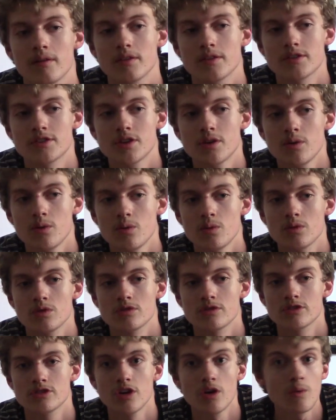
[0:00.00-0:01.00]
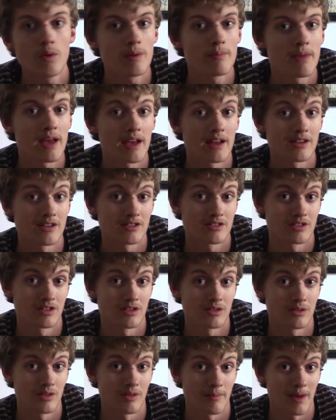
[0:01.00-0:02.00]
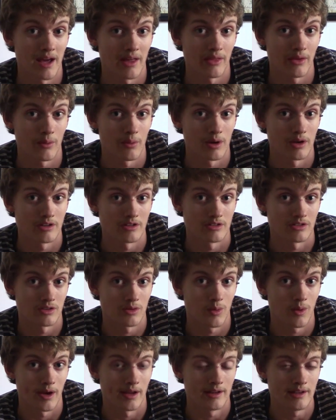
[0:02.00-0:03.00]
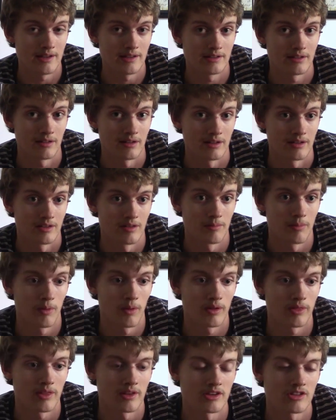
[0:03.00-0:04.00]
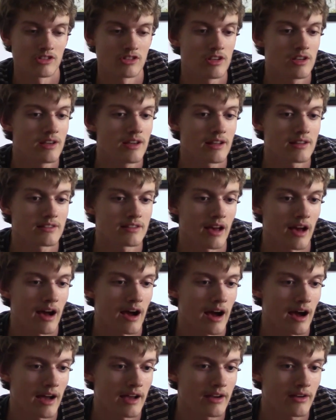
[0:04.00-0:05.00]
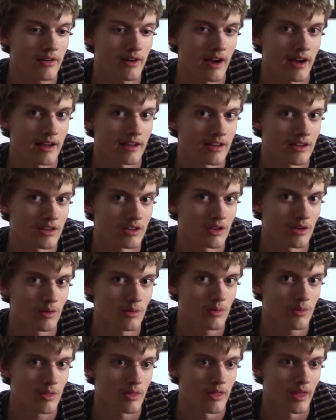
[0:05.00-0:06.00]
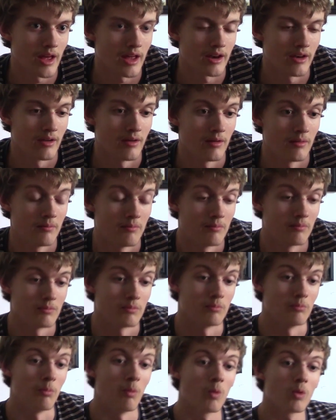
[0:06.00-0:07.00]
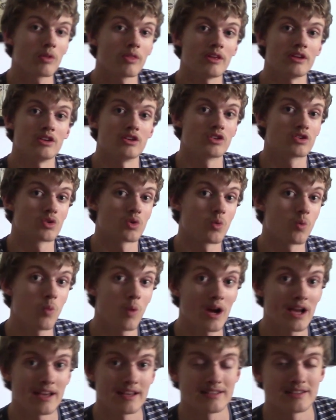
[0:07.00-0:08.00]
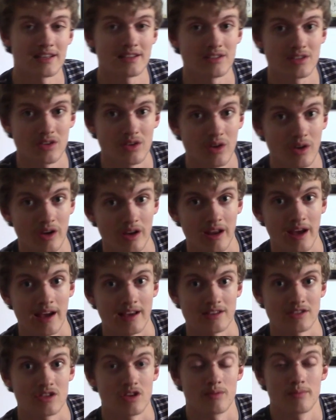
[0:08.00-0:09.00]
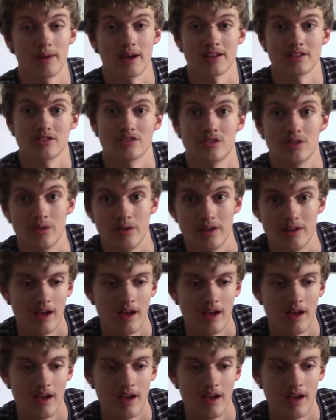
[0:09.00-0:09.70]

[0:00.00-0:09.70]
so, Zoe manages to do the math equations quite easily to the point that she gets a higher IQ than more than twice as good as their best student.